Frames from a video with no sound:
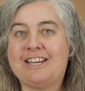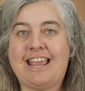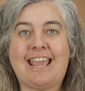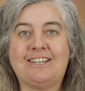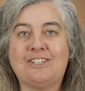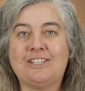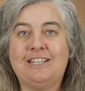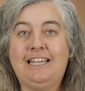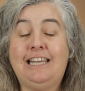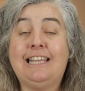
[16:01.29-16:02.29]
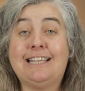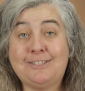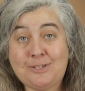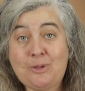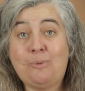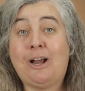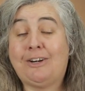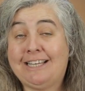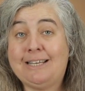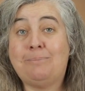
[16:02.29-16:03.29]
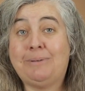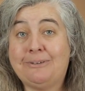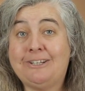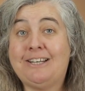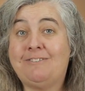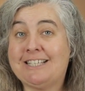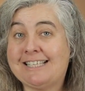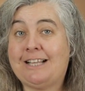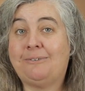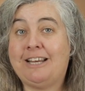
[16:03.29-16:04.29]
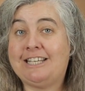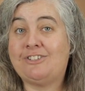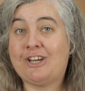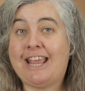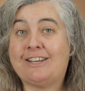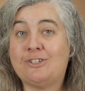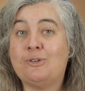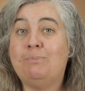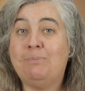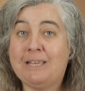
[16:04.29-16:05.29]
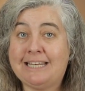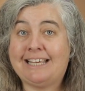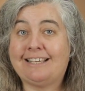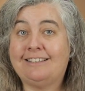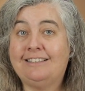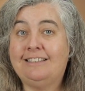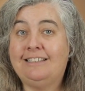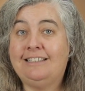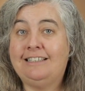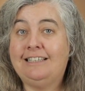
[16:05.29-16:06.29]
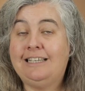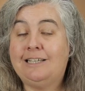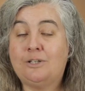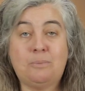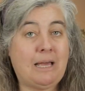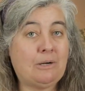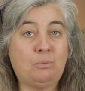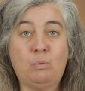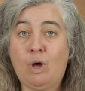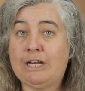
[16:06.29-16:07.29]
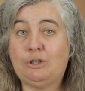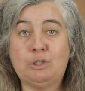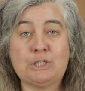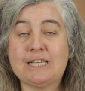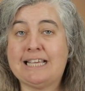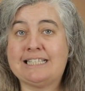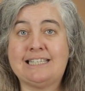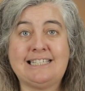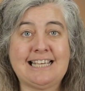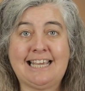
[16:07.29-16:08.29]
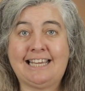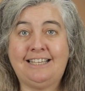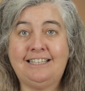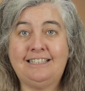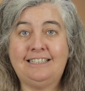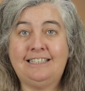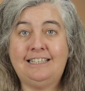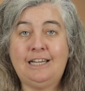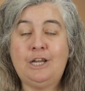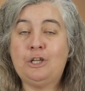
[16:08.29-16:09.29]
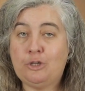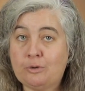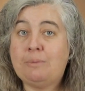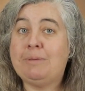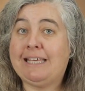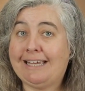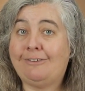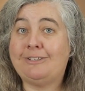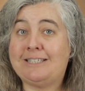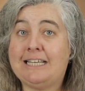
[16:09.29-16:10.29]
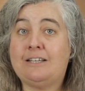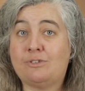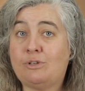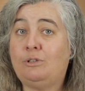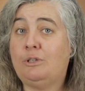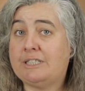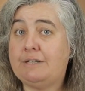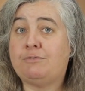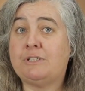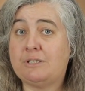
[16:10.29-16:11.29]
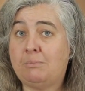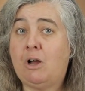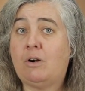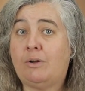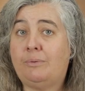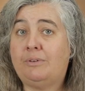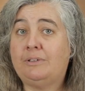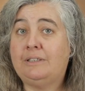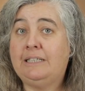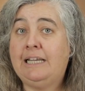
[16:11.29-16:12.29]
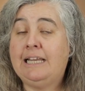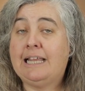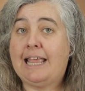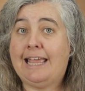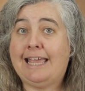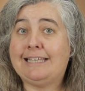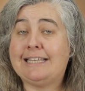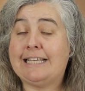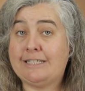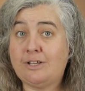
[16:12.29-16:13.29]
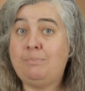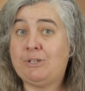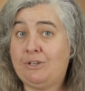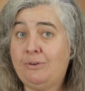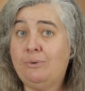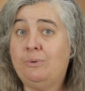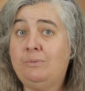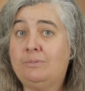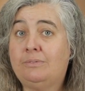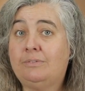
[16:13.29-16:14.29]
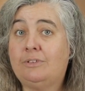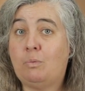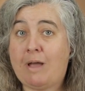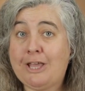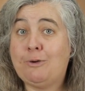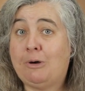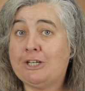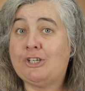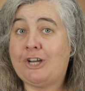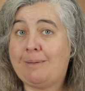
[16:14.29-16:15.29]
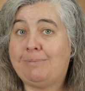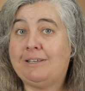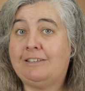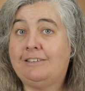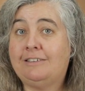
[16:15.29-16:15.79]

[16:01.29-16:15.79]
change is you are in a period of accelerated change, meaning no matter what it looks like today, you can be guaranteed it's going to look different tomorrow. And it's up to you the way you want to shape it.